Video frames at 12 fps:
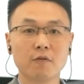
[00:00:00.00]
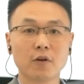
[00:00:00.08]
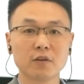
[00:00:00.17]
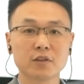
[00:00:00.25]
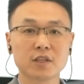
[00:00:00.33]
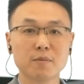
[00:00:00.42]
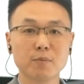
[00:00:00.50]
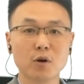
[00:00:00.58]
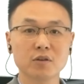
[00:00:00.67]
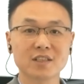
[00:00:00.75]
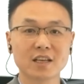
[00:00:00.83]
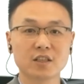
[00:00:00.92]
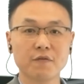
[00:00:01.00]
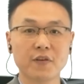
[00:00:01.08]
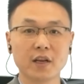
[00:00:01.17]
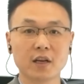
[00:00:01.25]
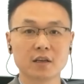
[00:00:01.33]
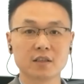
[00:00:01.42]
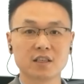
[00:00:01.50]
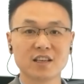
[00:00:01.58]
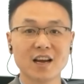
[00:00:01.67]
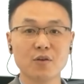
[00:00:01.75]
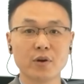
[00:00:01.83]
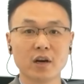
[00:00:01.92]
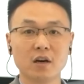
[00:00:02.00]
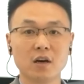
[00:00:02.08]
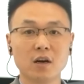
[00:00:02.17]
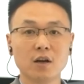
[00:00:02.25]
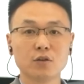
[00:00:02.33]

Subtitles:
from simple scientific scenario